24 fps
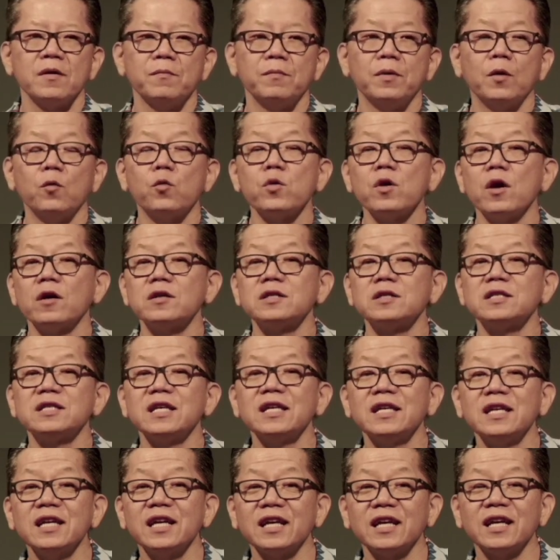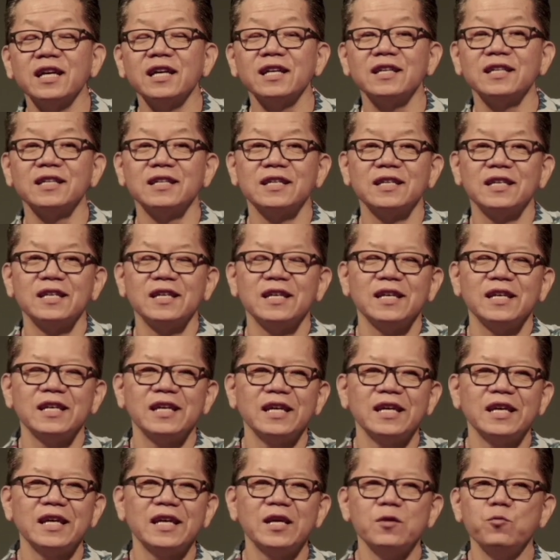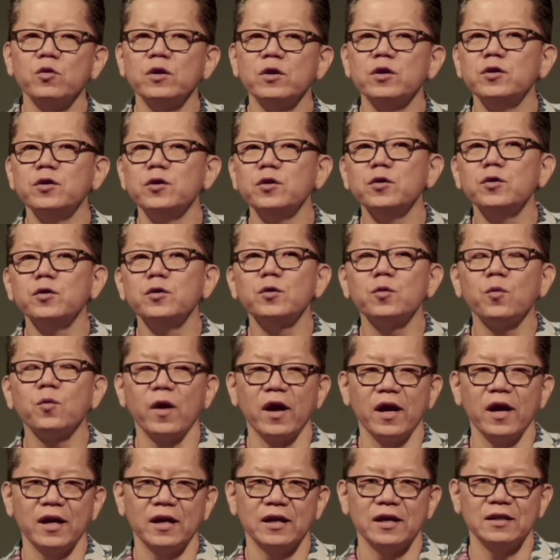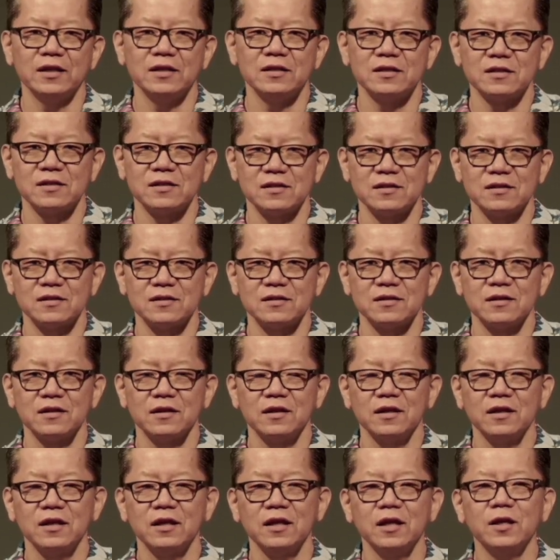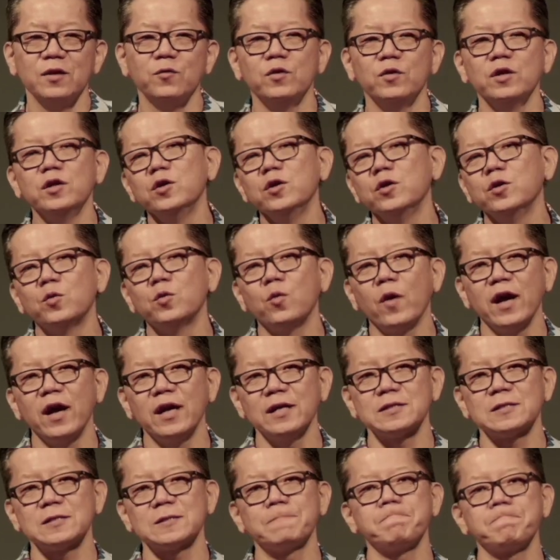But we are singing it in renewed ways. In renewed ways.